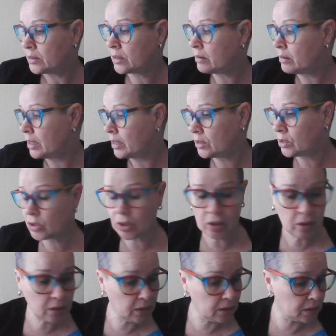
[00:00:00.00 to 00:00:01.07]
So I
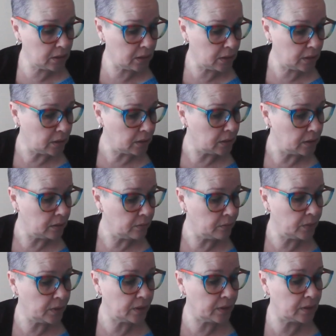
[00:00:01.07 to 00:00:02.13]
started
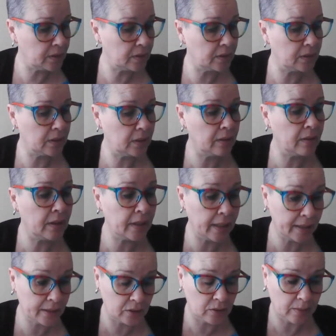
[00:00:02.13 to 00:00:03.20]
with the
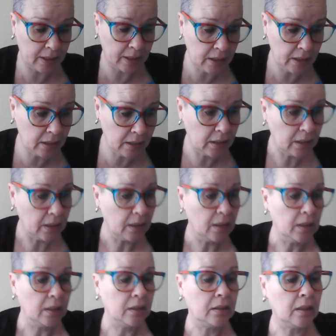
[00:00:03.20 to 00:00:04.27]
next one.
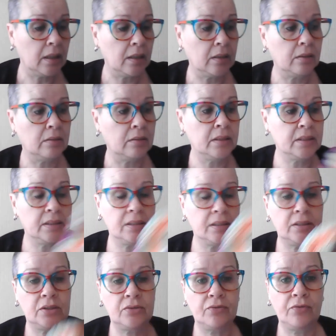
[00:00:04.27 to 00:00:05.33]
Now, this
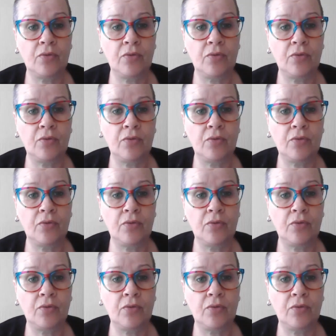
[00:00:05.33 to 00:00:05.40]
is